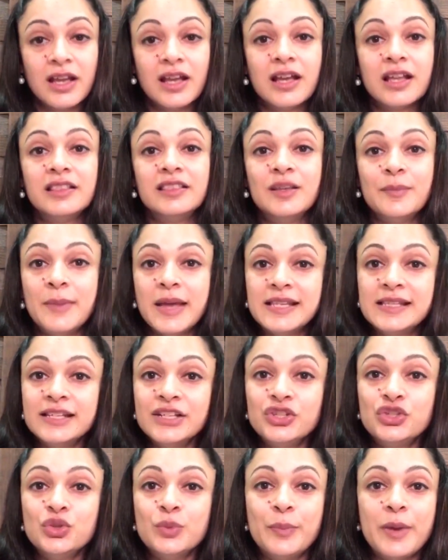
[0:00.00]
the
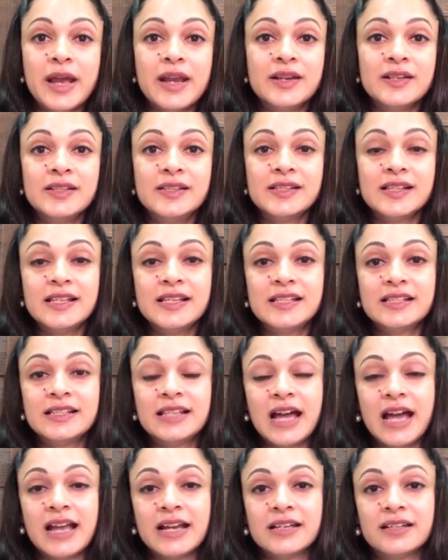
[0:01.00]
message to parents is
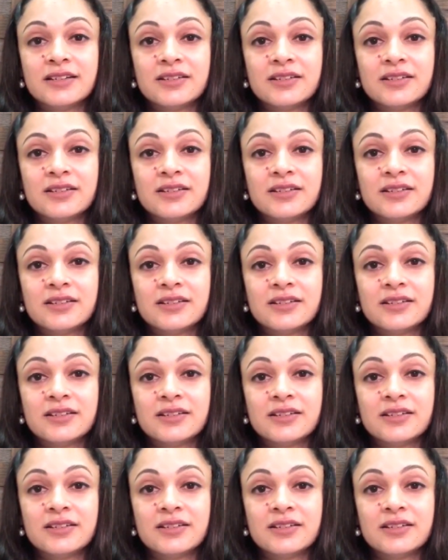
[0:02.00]
that